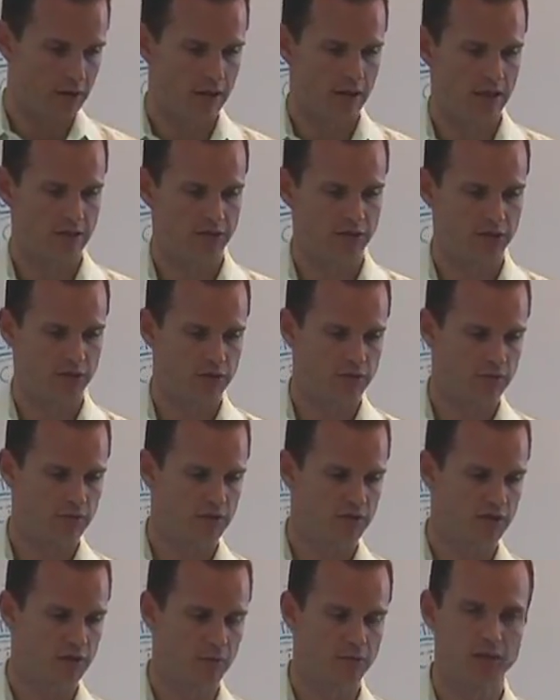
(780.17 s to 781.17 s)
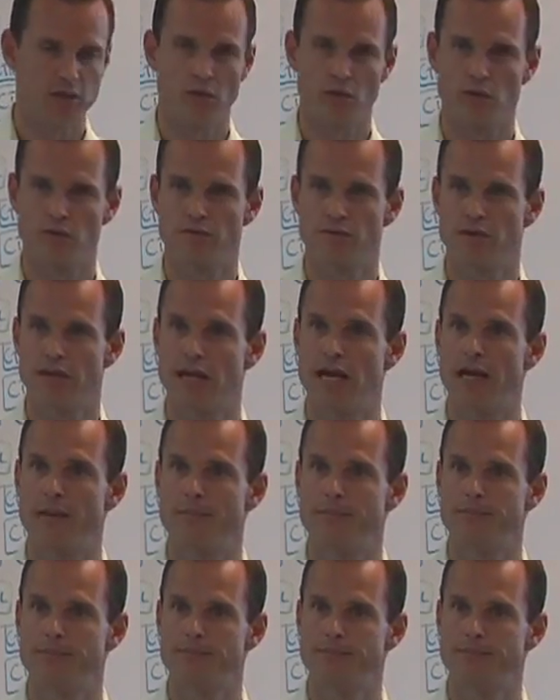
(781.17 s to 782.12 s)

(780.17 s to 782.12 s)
as your subtotal for that.